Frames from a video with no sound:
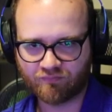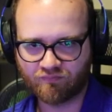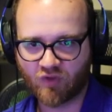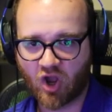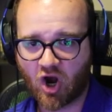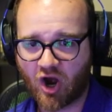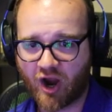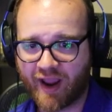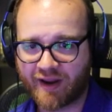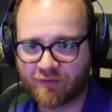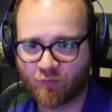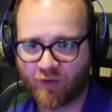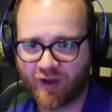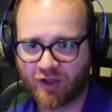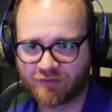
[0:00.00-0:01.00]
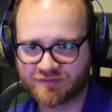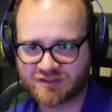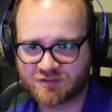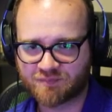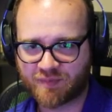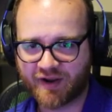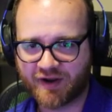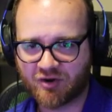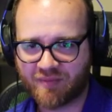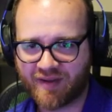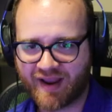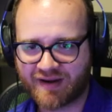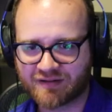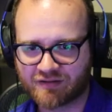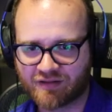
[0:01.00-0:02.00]
All right, well,
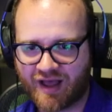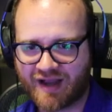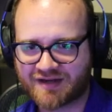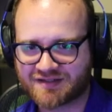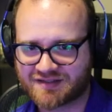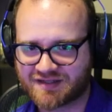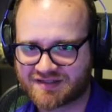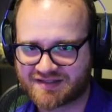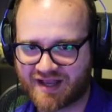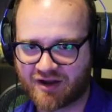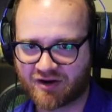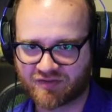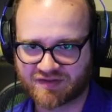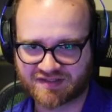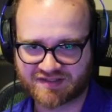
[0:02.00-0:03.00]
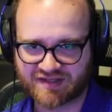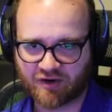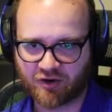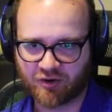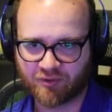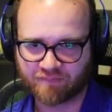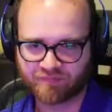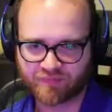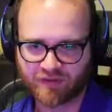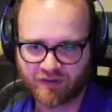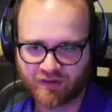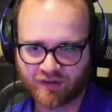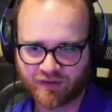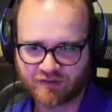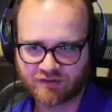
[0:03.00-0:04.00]
Spider-Man locks us out of the center.
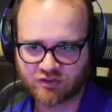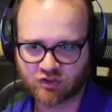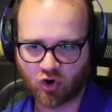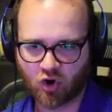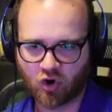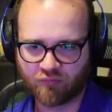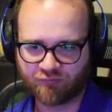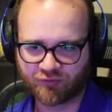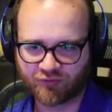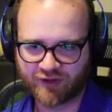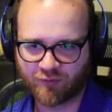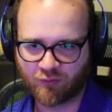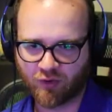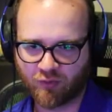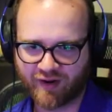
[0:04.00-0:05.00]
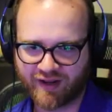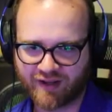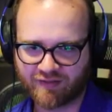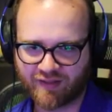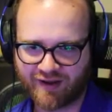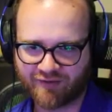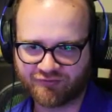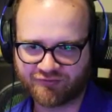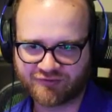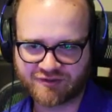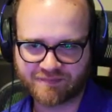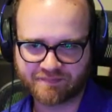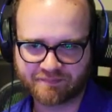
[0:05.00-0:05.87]
So hopefully we're winning left.